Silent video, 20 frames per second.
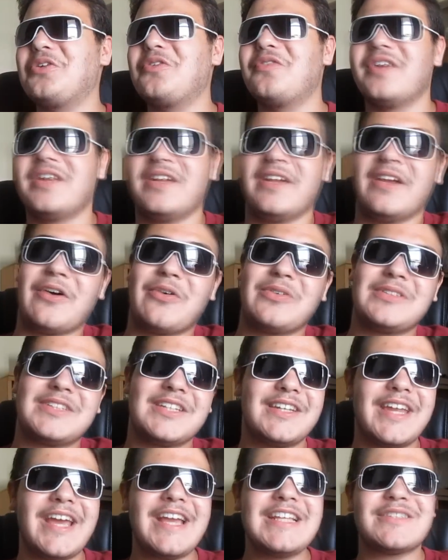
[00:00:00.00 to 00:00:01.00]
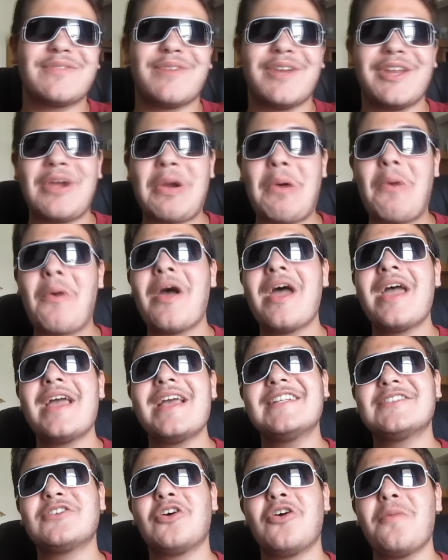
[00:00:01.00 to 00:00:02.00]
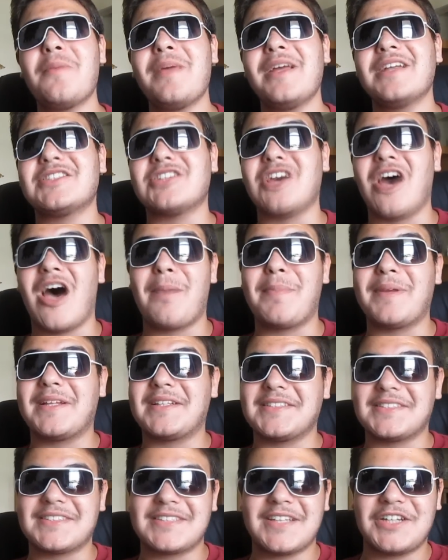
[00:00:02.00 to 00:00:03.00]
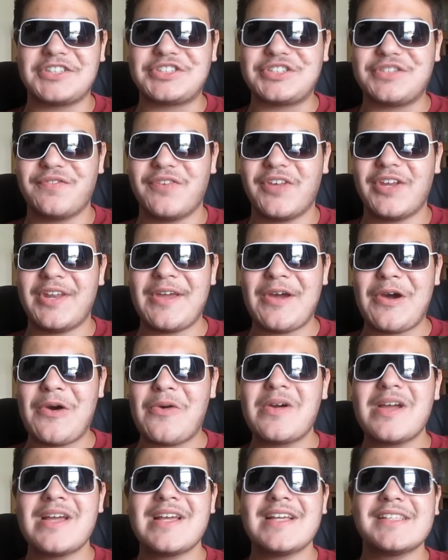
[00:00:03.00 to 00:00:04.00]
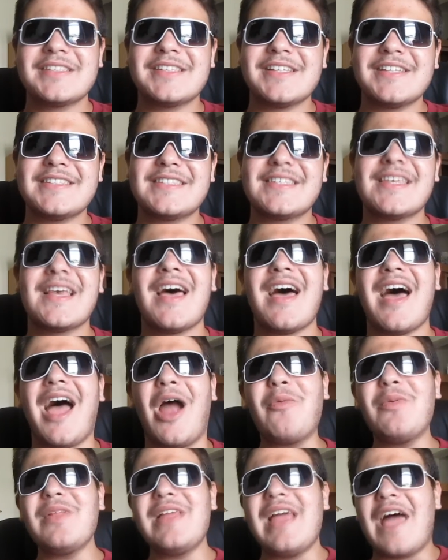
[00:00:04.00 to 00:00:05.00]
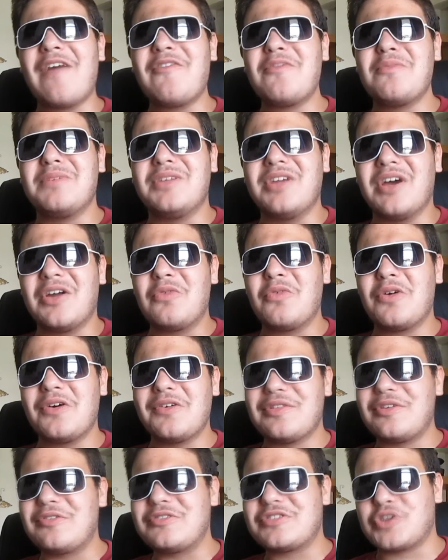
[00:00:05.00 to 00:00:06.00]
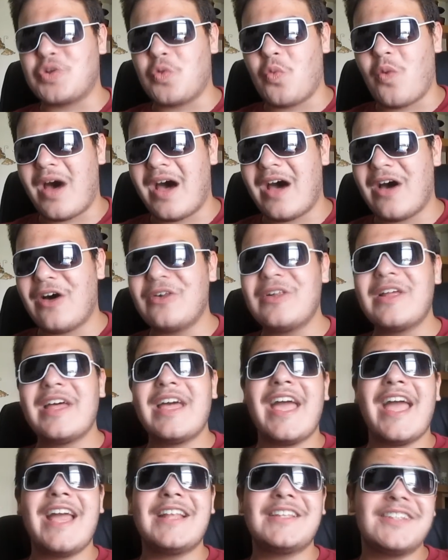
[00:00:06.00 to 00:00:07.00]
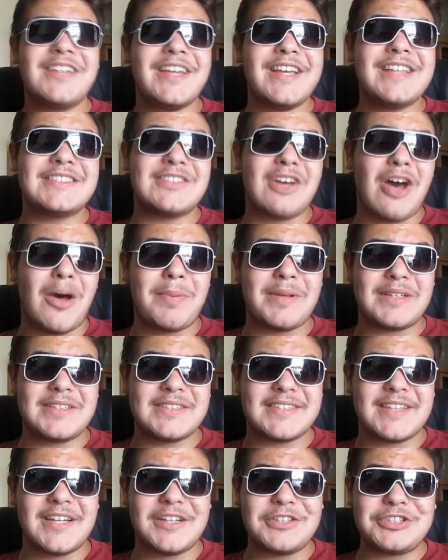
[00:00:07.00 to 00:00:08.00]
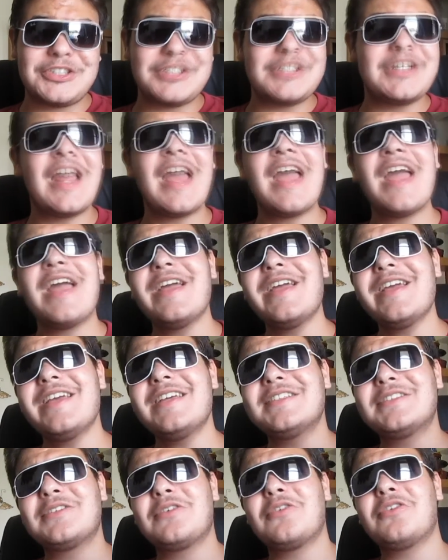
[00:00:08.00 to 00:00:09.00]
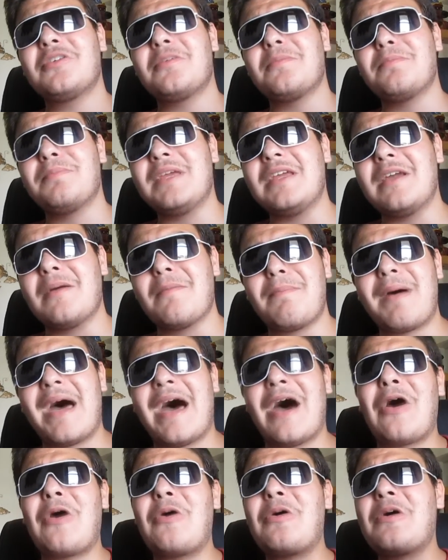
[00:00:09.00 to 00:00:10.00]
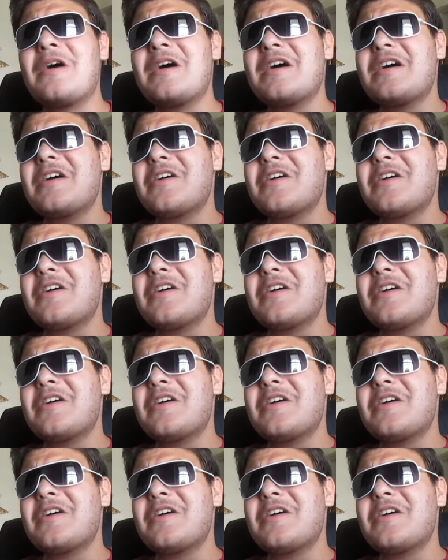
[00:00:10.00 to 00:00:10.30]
new video. And today's video is going to be a topic discussion video, since I really haven't done one of those in a while. And today's topic discussion is going to be about,